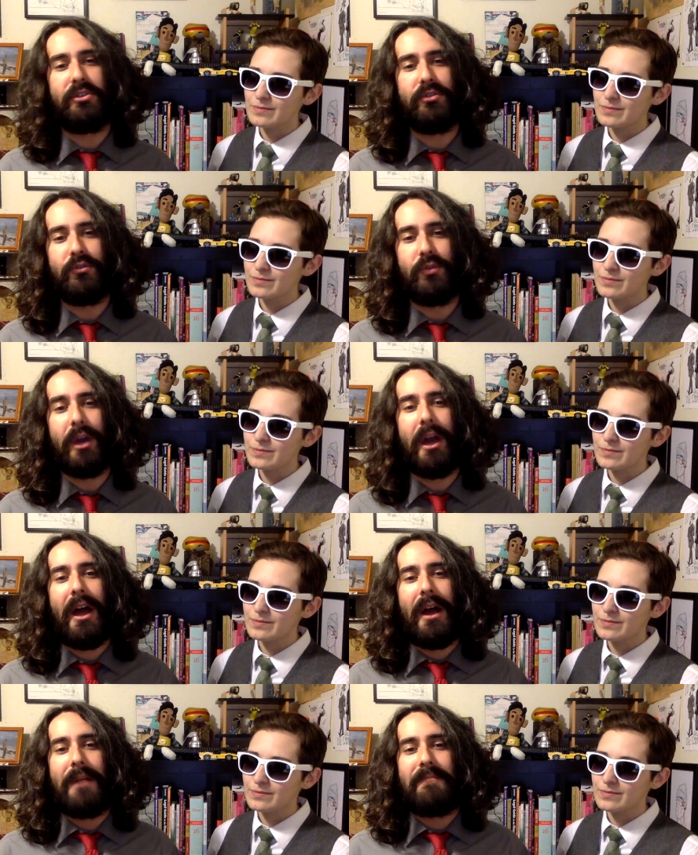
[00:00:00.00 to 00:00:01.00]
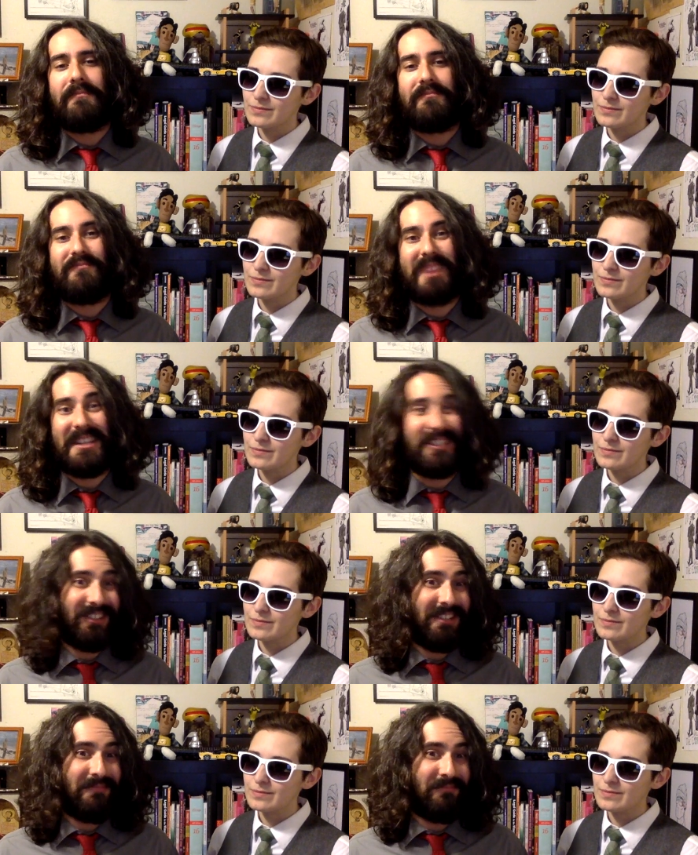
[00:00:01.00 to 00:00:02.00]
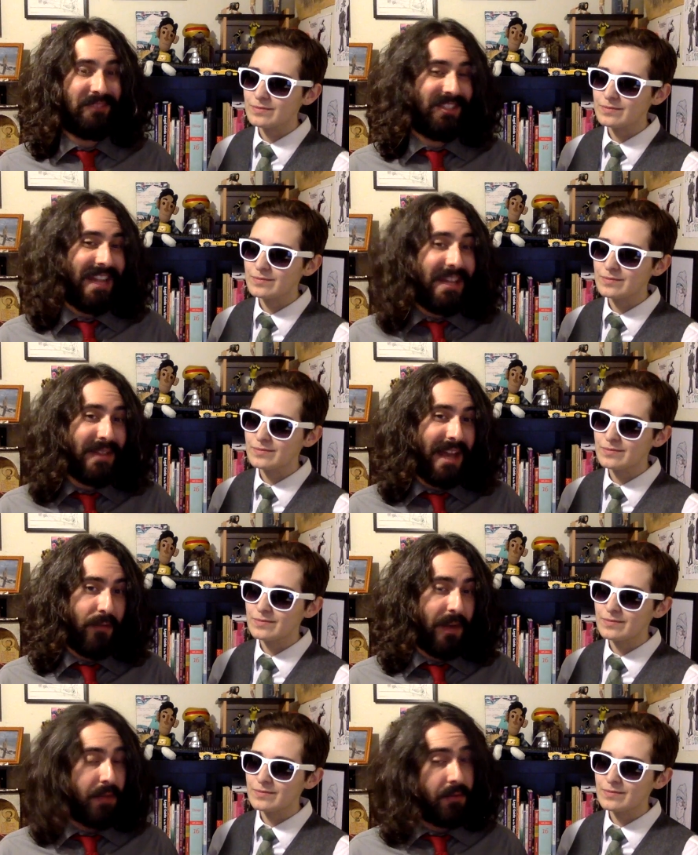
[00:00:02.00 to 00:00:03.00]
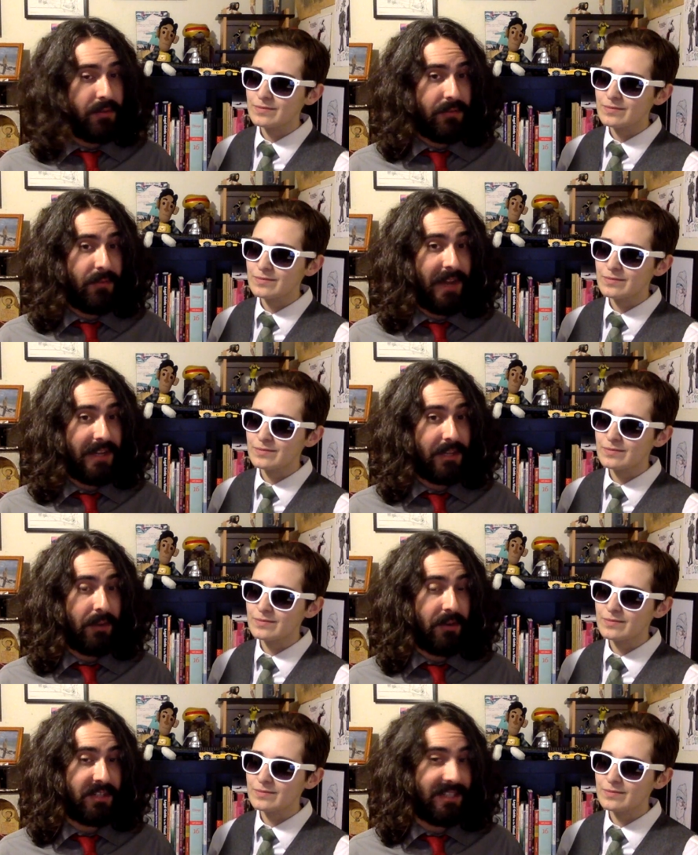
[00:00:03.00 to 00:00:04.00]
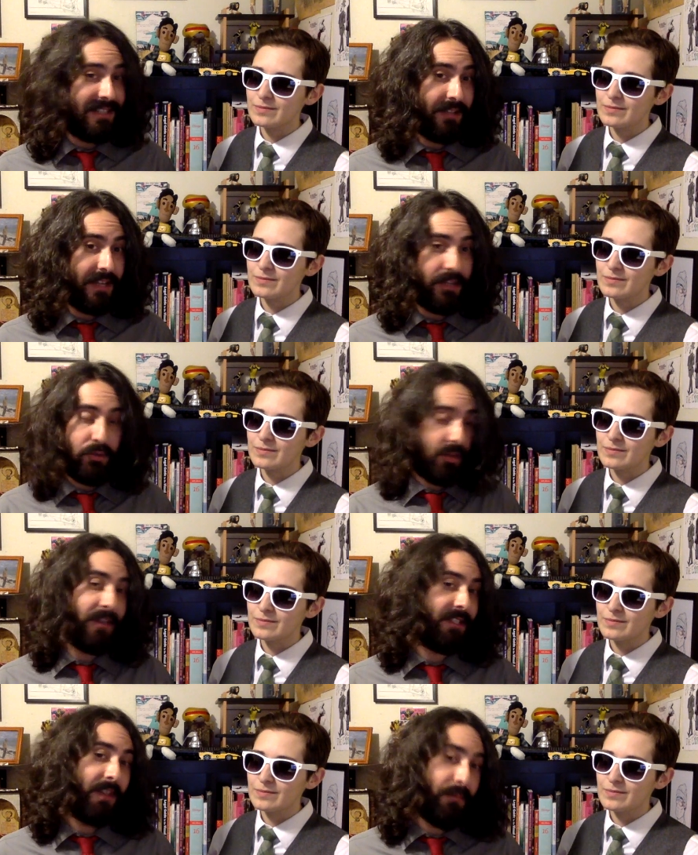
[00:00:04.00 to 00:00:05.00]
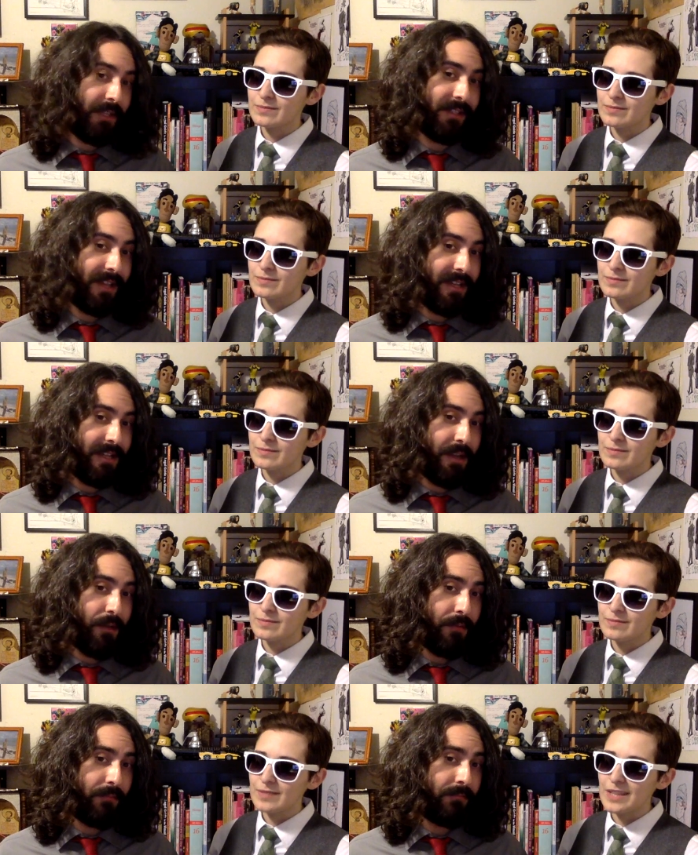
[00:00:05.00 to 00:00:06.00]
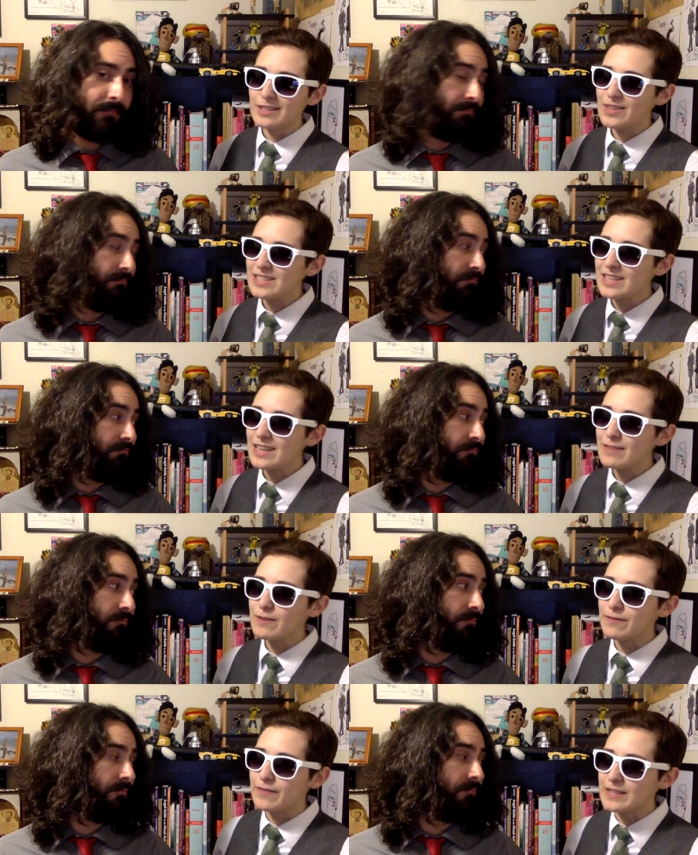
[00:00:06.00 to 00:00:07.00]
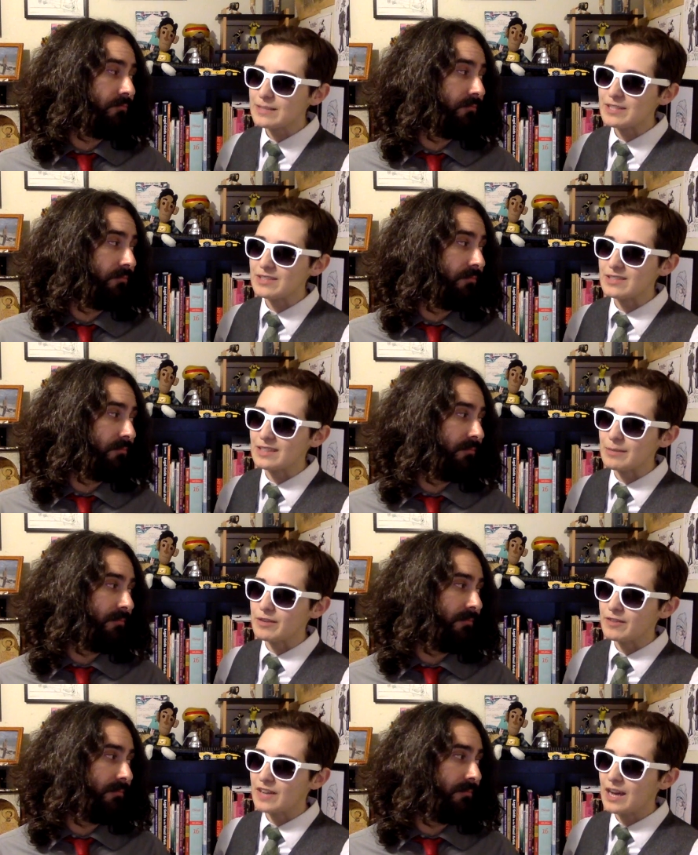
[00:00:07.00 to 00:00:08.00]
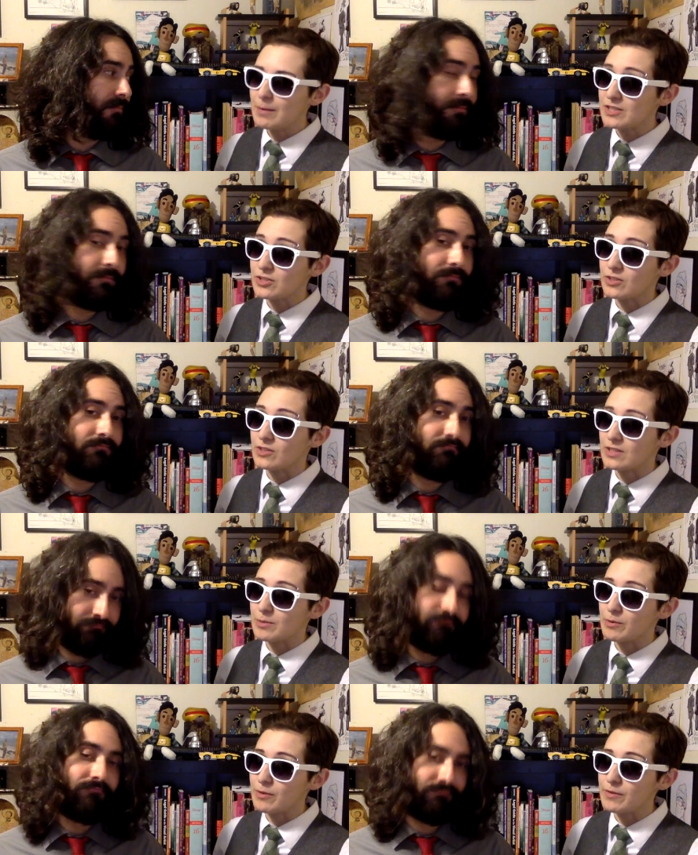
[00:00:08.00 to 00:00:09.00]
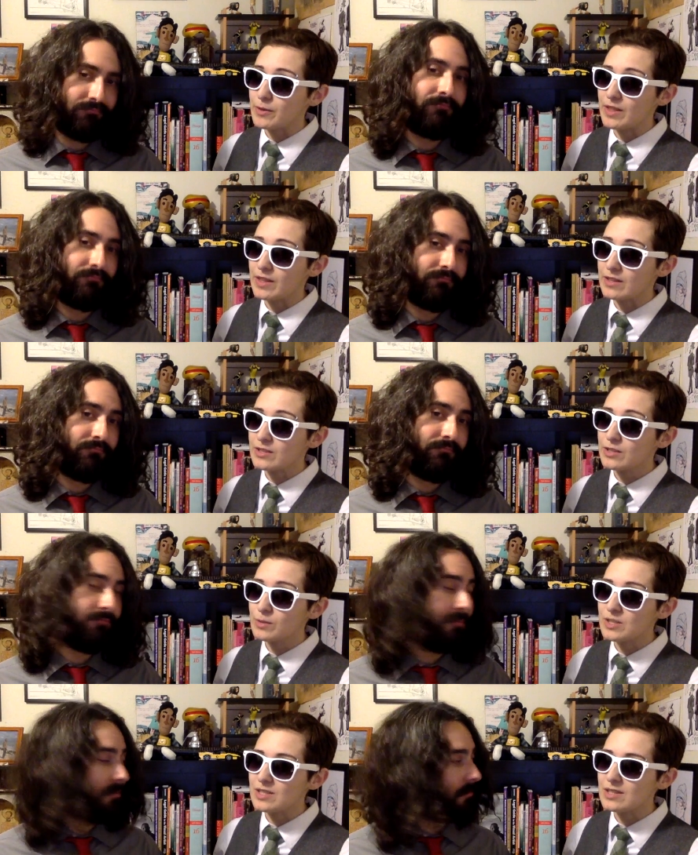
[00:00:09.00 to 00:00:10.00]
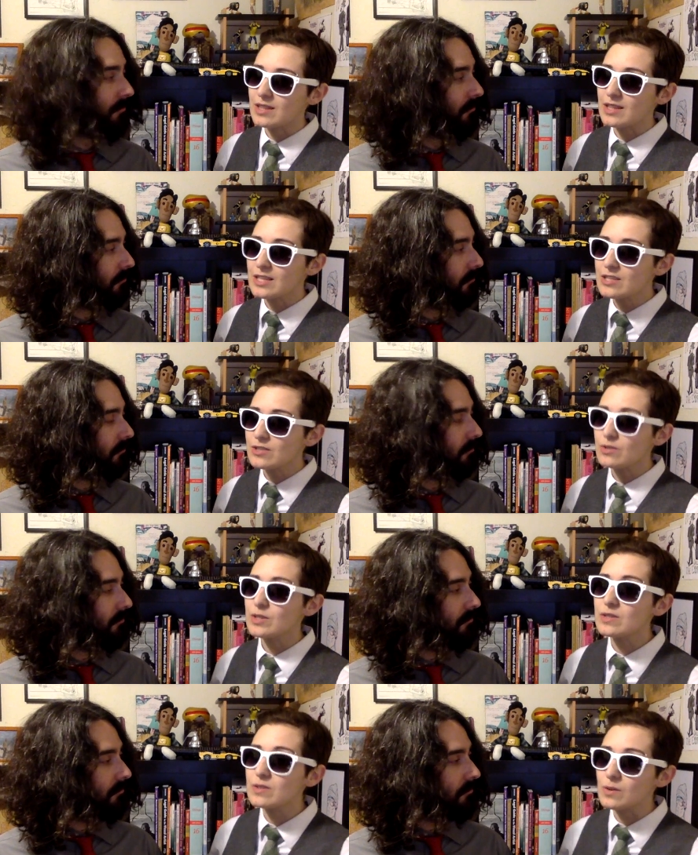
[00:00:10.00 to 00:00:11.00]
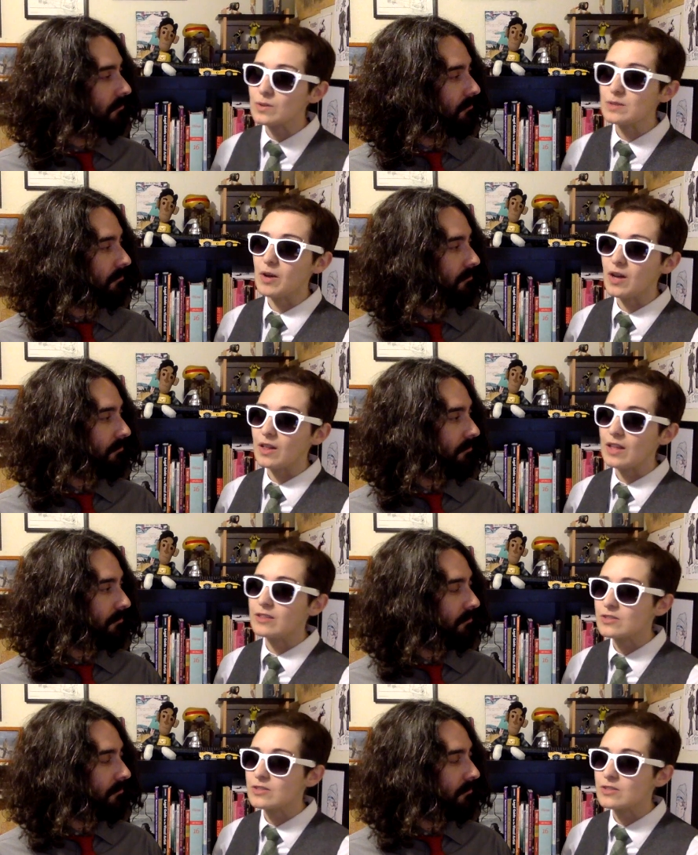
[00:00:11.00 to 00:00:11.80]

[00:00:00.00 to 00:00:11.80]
Speaker 1: to basically say that rather than finding the parts I did like. Because there's always something to like, you know?
Speaker 2: And you know, that's kind of the fundamental dilemma of comics journalism and reviewing there too, which is that the industry is so small and there's